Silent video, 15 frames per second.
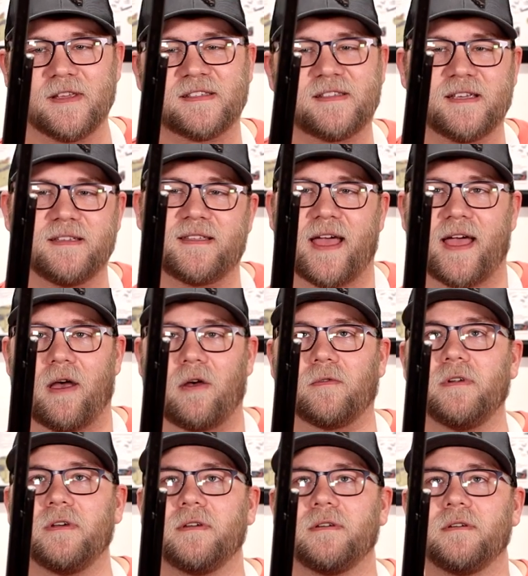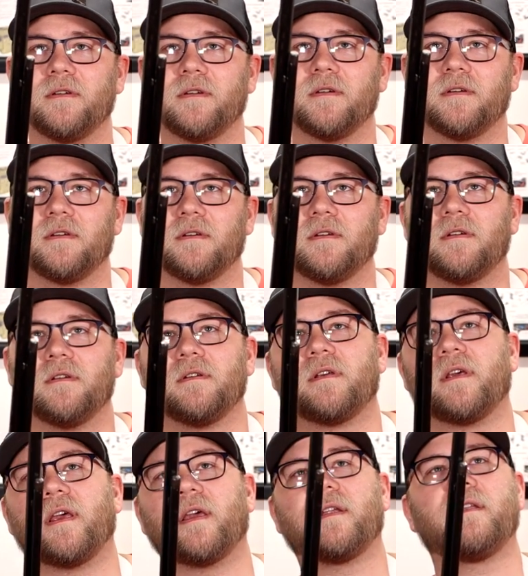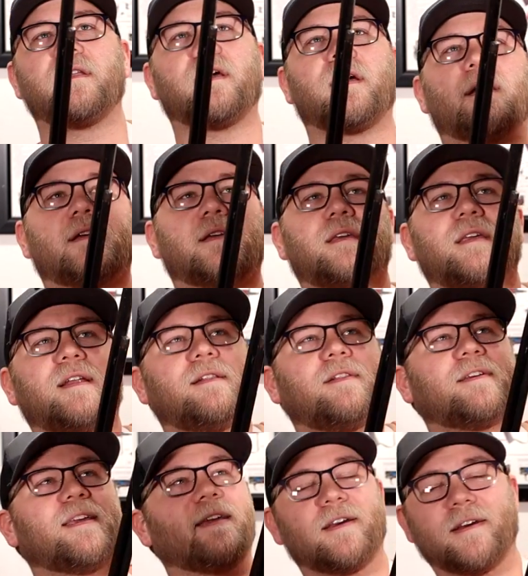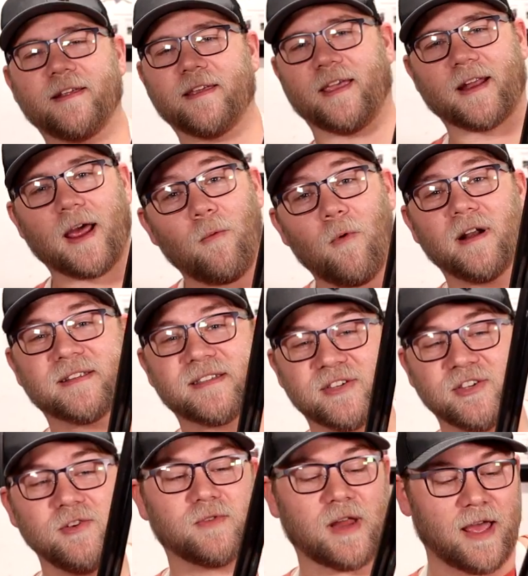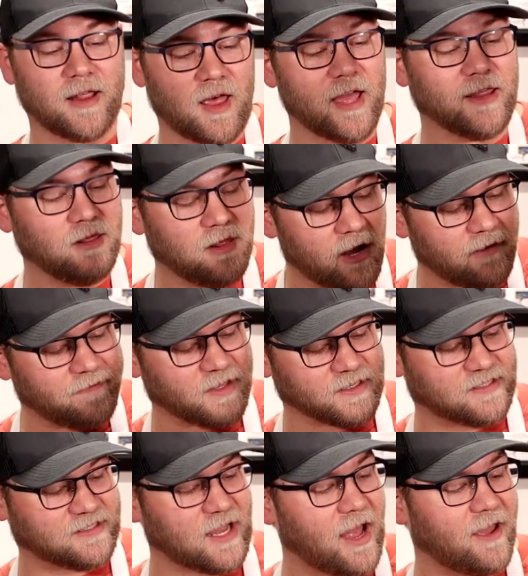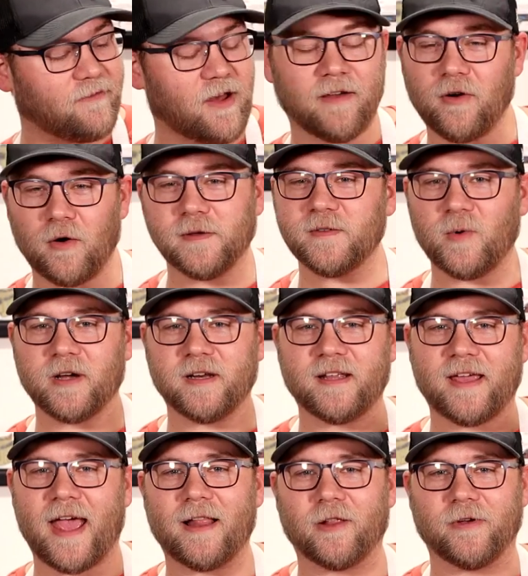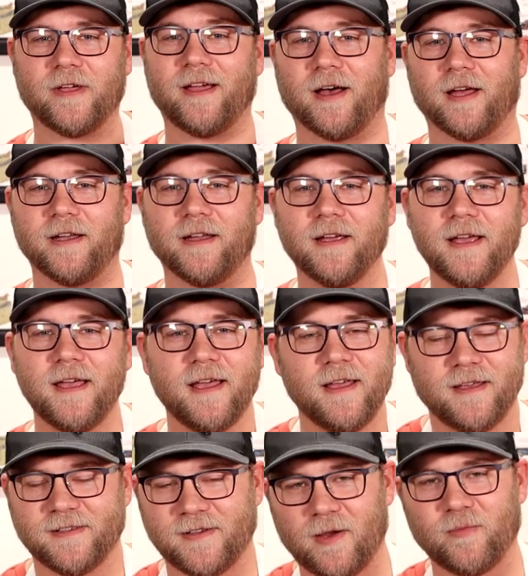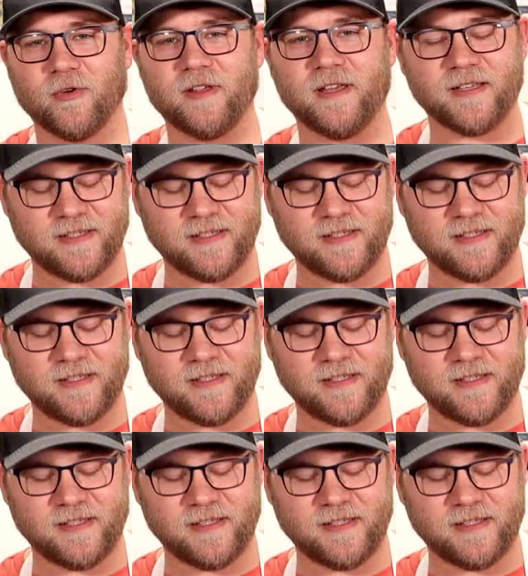this thing down and get it looking good again. I want it to shoot. I love this. I've always wanted a gallery gun, so I'm really